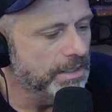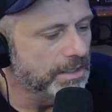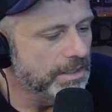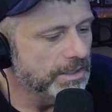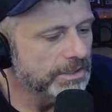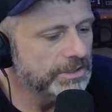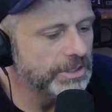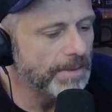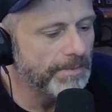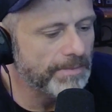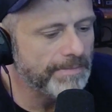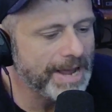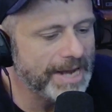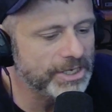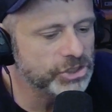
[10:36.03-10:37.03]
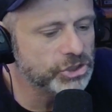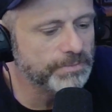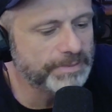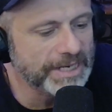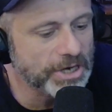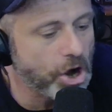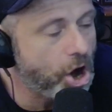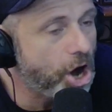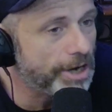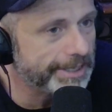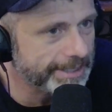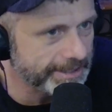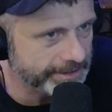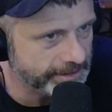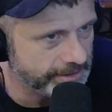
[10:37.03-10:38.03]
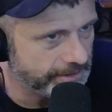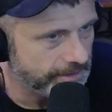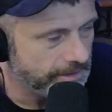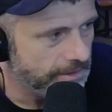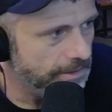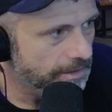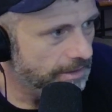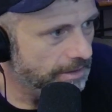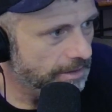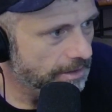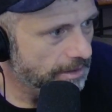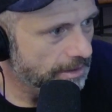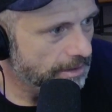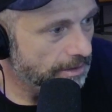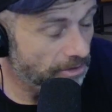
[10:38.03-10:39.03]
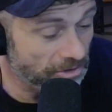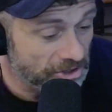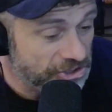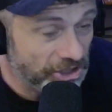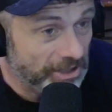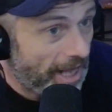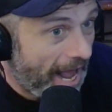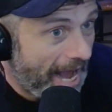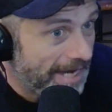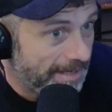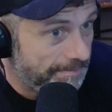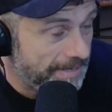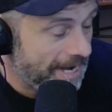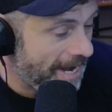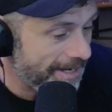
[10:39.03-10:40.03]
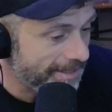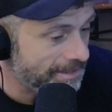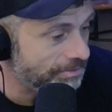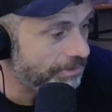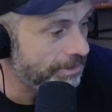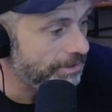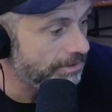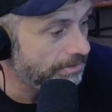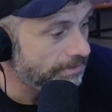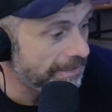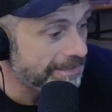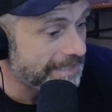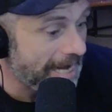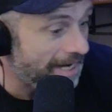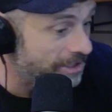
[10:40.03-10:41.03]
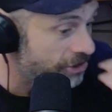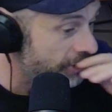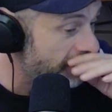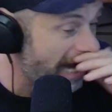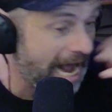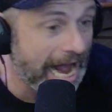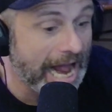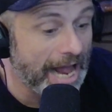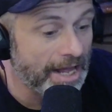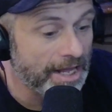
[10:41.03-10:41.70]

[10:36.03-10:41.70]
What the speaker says: Summer Madness should be in August or July, to be honest with you, when it's actually hot.